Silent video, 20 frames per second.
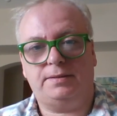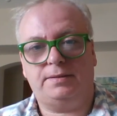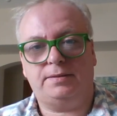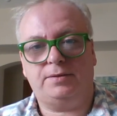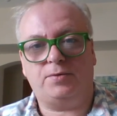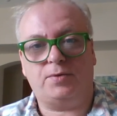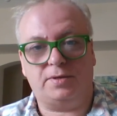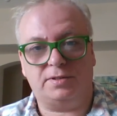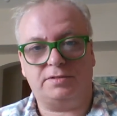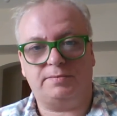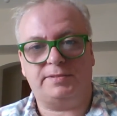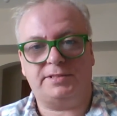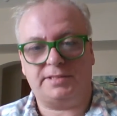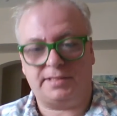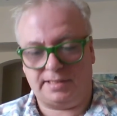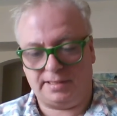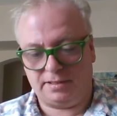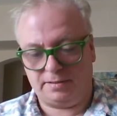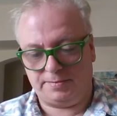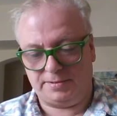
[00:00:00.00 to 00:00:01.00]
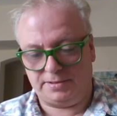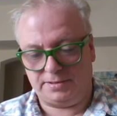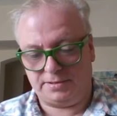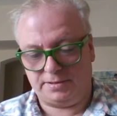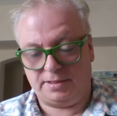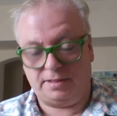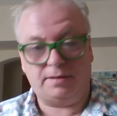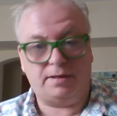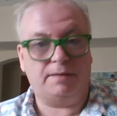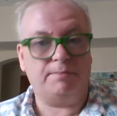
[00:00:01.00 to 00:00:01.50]
quantum entanglement,
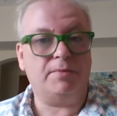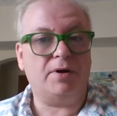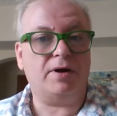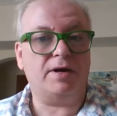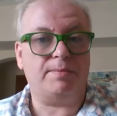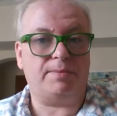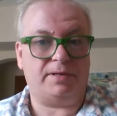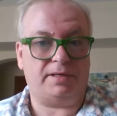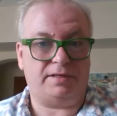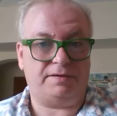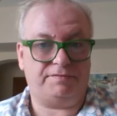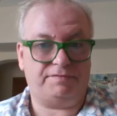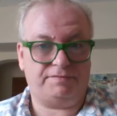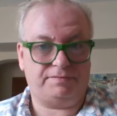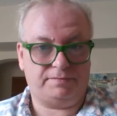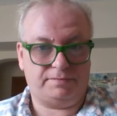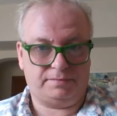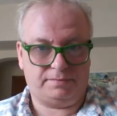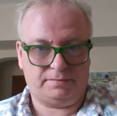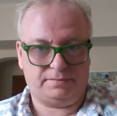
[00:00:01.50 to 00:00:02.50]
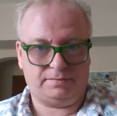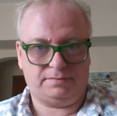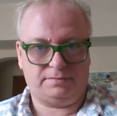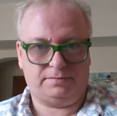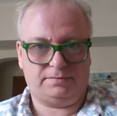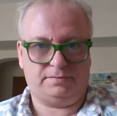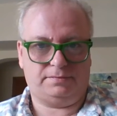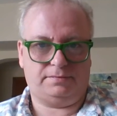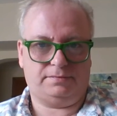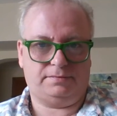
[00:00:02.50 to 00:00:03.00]
in my belief,
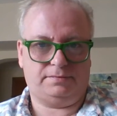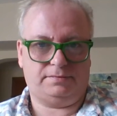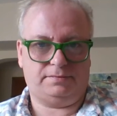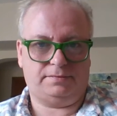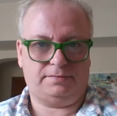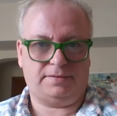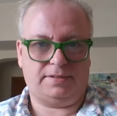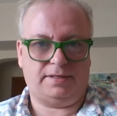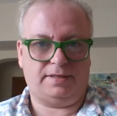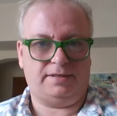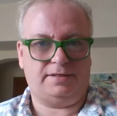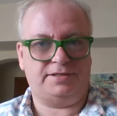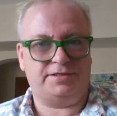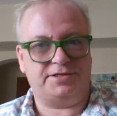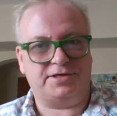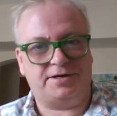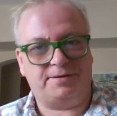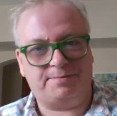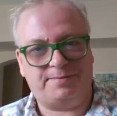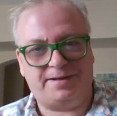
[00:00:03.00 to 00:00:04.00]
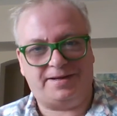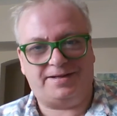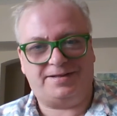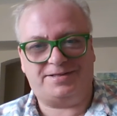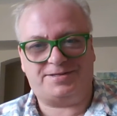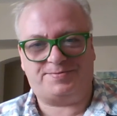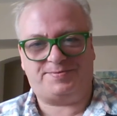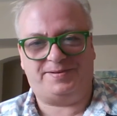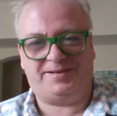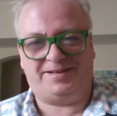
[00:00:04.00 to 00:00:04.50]
and in John
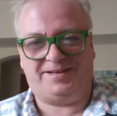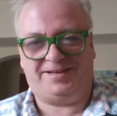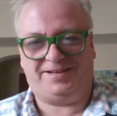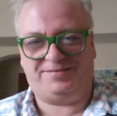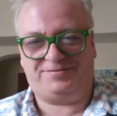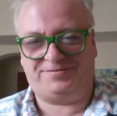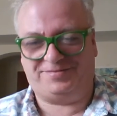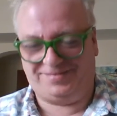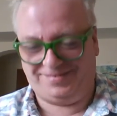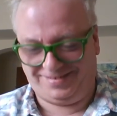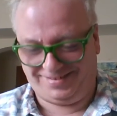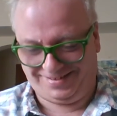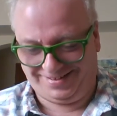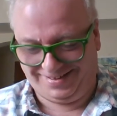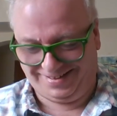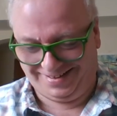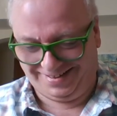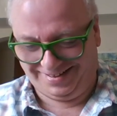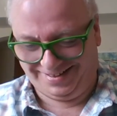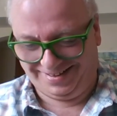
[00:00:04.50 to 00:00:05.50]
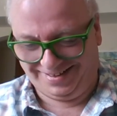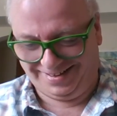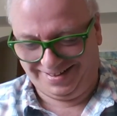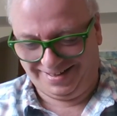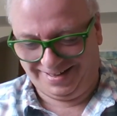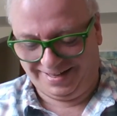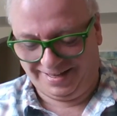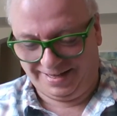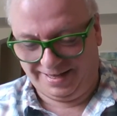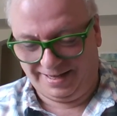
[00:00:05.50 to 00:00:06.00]
Bell's belief,
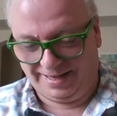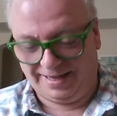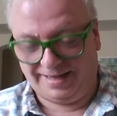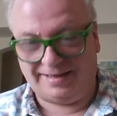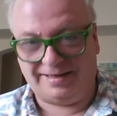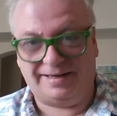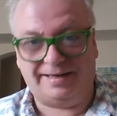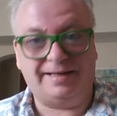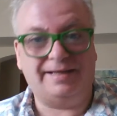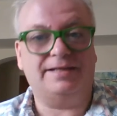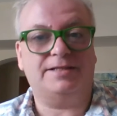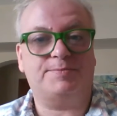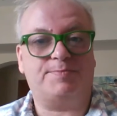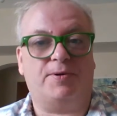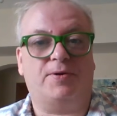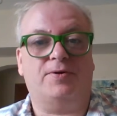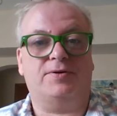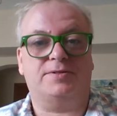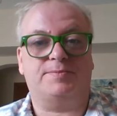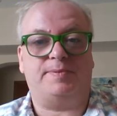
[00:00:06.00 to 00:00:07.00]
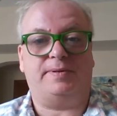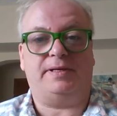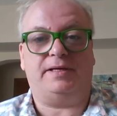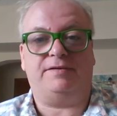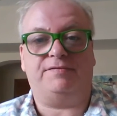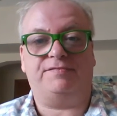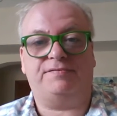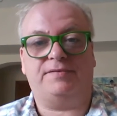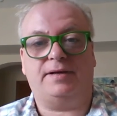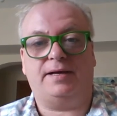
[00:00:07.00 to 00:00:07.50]
and in Niels Bohr's
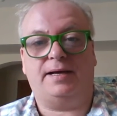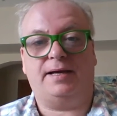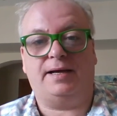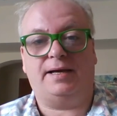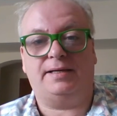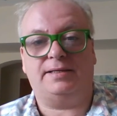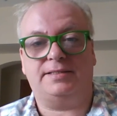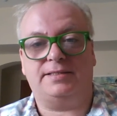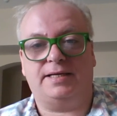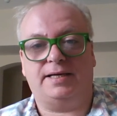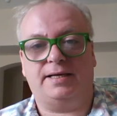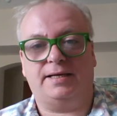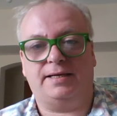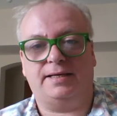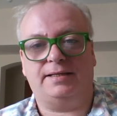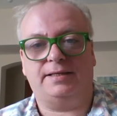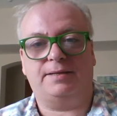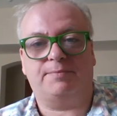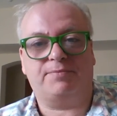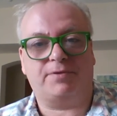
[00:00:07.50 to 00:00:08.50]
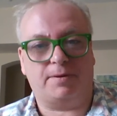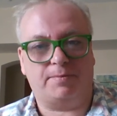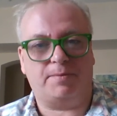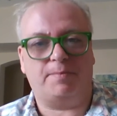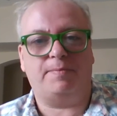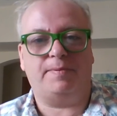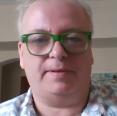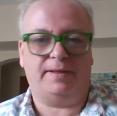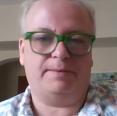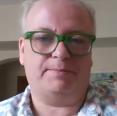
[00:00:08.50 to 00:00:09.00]
belief, and in the
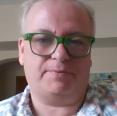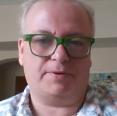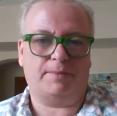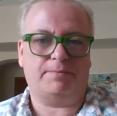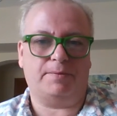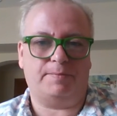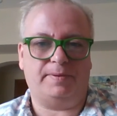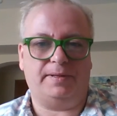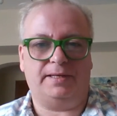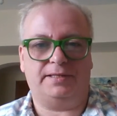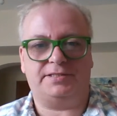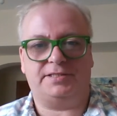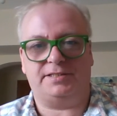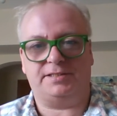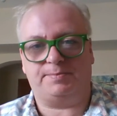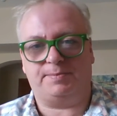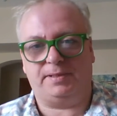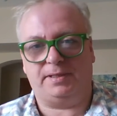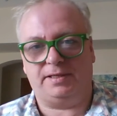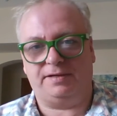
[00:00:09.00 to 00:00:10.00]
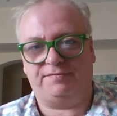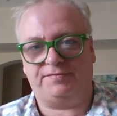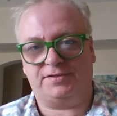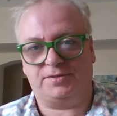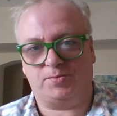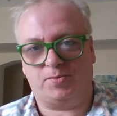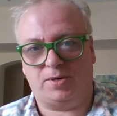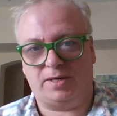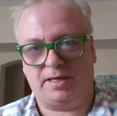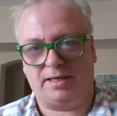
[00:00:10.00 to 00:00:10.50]
probabilities belief
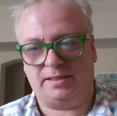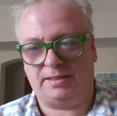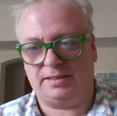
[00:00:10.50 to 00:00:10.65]
as well.